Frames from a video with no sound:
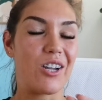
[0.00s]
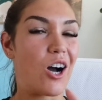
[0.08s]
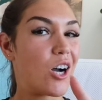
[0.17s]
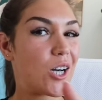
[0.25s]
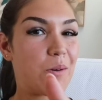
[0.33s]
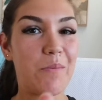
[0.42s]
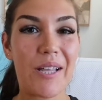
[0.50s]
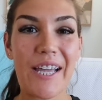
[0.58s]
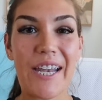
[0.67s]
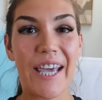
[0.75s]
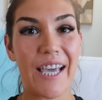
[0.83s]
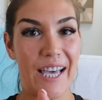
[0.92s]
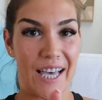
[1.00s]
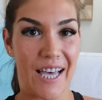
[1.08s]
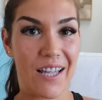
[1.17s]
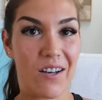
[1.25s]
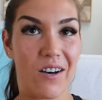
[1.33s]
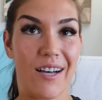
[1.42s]
Not complaining
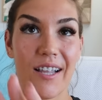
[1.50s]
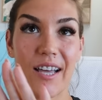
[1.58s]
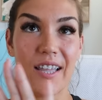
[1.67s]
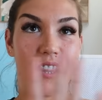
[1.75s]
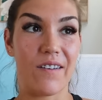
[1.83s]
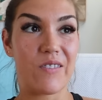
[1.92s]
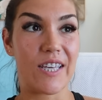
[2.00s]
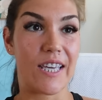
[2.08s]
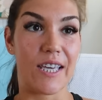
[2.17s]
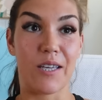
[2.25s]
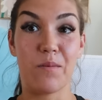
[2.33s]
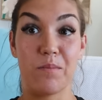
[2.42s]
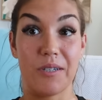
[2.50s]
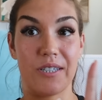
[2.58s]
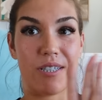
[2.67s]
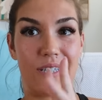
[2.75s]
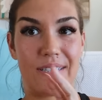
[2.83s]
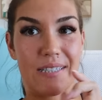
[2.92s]
at all. I love the heat, but
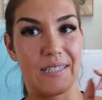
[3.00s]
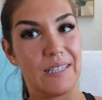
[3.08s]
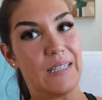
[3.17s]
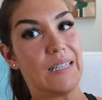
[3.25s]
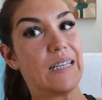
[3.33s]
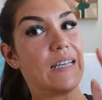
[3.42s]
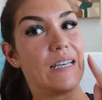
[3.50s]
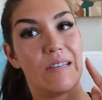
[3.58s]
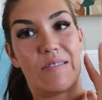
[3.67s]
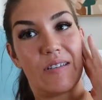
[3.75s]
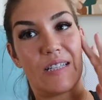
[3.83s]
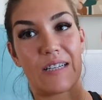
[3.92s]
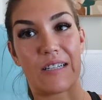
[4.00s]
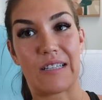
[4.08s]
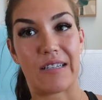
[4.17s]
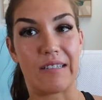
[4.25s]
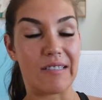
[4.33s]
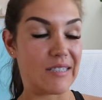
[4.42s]
just if I look a
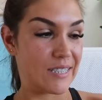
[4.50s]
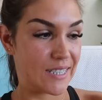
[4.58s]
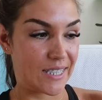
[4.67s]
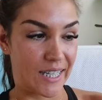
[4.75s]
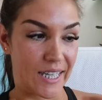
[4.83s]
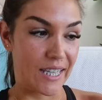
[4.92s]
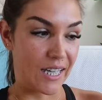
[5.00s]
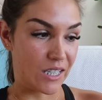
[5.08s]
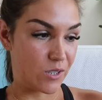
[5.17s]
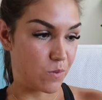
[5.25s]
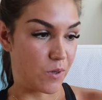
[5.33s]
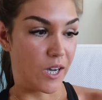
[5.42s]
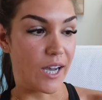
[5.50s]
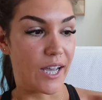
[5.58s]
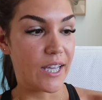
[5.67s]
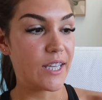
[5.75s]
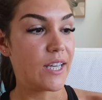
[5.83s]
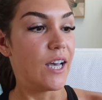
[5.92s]
little sticky, that's
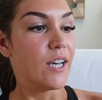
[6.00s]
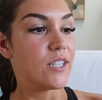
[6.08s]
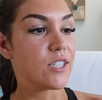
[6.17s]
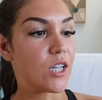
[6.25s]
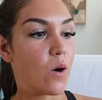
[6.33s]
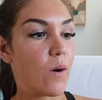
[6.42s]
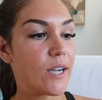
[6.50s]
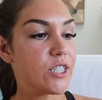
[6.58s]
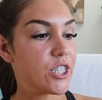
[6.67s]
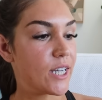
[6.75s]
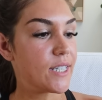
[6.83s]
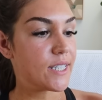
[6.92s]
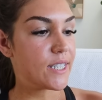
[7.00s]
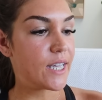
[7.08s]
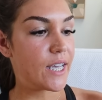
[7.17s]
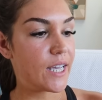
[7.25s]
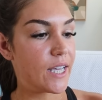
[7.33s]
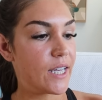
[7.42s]
why. So I just
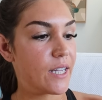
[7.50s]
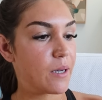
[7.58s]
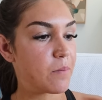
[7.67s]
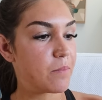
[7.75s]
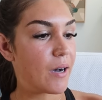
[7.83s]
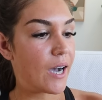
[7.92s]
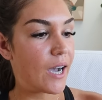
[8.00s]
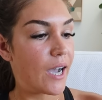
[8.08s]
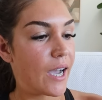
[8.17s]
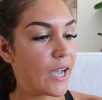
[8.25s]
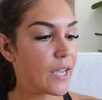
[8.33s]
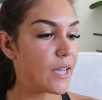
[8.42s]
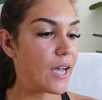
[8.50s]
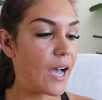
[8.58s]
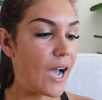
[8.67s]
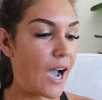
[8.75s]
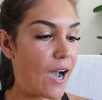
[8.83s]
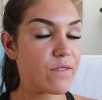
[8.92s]
did my
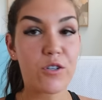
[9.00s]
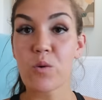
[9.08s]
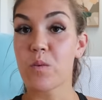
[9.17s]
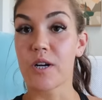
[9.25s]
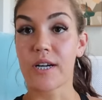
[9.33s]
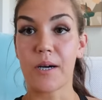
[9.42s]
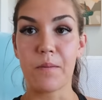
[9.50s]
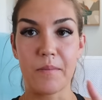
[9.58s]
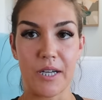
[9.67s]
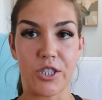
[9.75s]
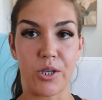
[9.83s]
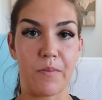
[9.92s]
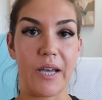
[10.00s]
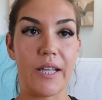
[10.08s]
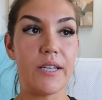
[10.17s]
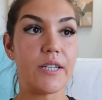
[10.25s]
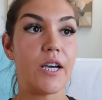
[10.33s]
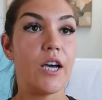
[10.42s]
after workout
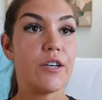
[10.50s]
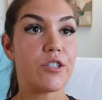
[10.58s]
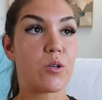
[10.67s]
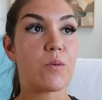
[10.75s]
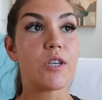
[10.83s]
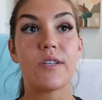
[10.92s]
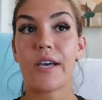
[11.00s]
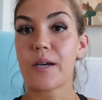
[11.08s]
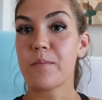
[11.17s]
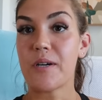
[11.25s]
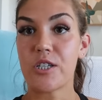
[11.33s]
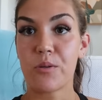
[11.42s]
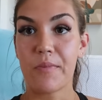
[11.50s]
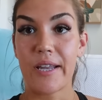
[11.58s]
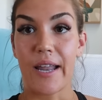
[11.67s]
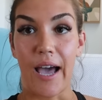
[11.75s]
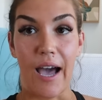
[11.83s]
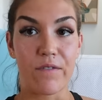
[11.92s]
measurement. So when you take a
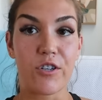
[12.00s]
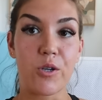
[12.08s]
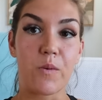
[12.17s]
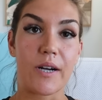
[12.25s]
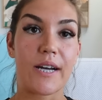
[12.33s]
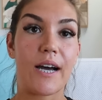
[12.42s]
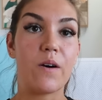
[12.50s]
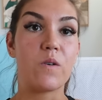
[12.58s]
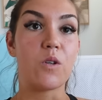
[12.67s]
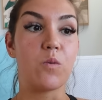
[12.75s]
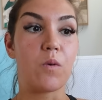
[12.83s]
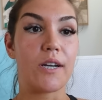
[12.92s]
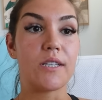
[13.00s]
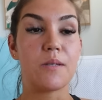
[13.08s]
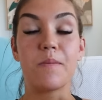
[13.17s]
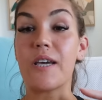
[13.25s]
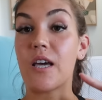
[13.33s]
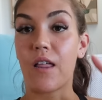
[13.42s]
measurement after you work out, you want it
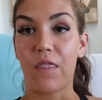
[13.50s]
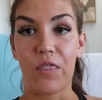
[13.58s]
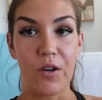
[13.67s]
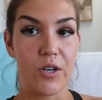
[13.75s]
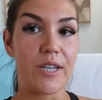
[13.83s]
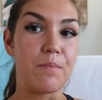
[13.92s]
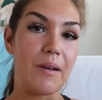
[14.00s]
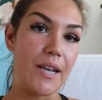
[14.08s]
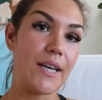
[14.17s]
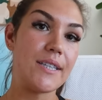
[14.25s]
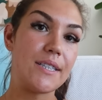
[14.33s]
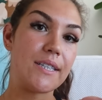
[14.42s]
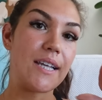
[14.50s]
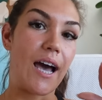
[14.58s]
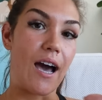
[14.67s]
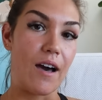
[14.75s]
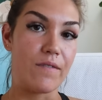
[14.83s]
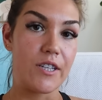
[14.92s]
to be 30 minutes
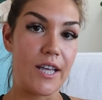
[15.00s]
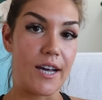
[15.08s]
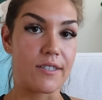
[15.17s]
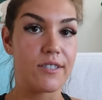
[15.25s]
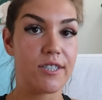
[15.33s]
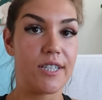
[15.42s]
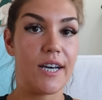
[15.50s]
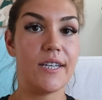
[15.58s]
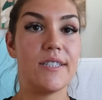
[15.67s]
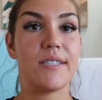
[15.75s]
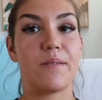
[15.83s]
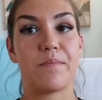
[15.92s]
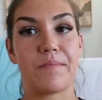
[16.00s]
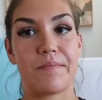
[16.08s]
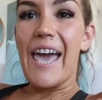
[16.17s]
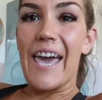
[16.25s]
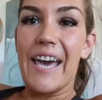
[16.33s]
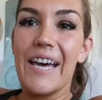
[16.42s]
after the exercise.
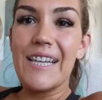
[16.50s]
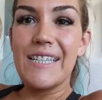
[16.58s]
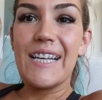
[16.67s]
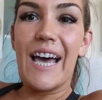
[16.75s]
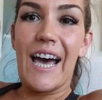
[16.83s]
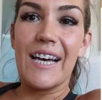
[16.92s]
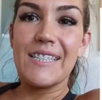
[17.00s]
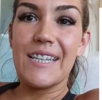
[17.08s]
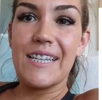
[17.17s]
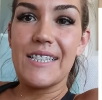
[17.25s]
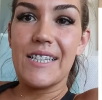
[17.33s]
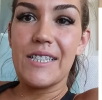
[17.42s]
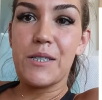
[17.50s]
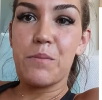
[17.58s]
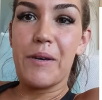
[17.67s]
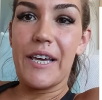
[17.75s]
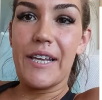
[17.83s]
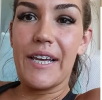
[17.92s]
And as
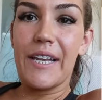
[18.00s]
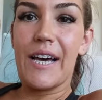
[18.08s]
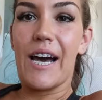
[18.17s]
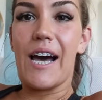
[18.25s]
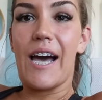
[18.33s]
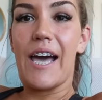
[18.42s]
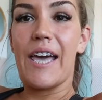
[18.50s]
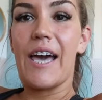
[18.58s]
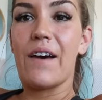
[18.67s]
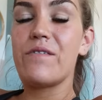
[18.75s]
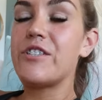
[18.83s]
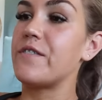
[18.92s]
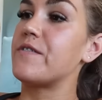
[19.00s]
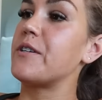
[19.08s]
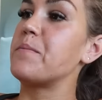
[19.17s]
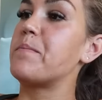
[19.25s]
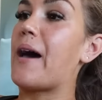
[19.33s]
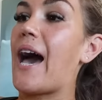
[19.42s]
anticipated, I have
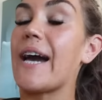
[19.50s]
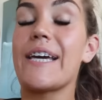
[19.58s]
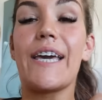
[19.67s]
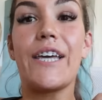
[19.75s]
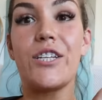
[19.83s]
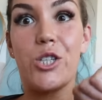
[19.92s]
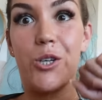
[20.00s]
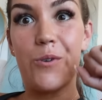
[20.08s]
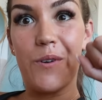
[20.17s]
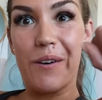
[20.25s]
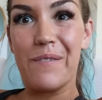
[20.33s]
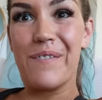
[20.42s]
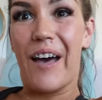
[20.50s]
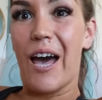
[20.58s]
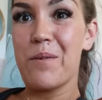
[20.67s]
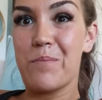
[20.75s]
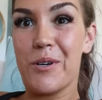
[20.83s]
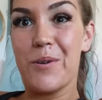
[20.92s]
shifted back into
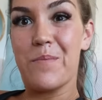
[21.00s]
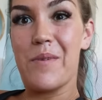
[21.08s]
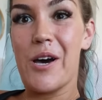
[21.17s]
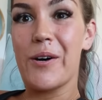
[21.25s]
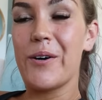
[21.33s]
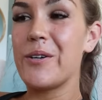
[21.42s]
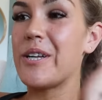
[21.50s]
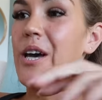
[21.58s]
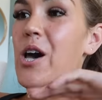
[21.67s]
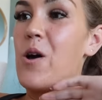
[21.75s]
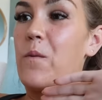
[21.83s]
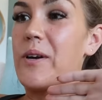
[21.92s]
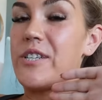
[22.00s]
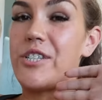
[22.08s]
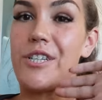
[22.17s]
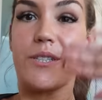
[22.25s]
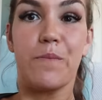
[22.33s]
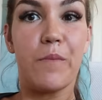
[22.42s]
fat burn mode, which
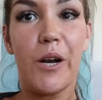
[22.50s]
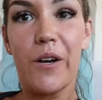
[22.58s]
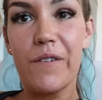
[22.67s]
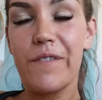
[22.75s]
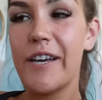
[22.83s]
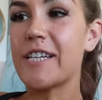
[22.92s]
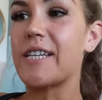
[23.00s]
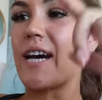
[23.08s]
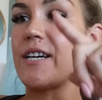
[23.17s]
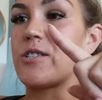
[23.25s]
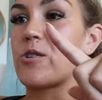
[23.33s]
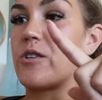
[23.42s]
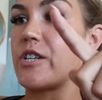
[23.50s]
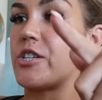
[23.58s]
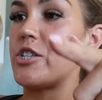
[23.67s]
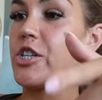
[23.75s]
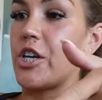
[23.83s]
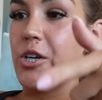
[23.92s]
is perfect. I scored a
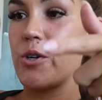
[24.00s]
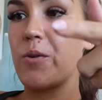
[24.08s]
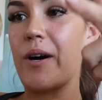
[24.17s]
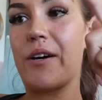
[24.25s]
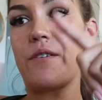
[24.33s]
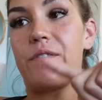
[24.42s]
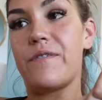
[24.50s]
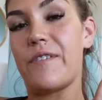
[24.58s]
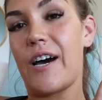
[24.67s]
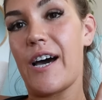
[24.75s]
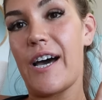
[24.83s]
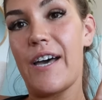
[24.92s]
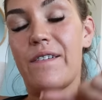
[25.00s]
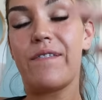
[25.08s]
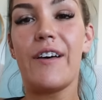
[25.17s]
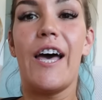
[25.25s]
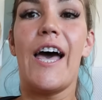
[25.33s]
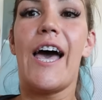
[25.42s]
2 out of 5.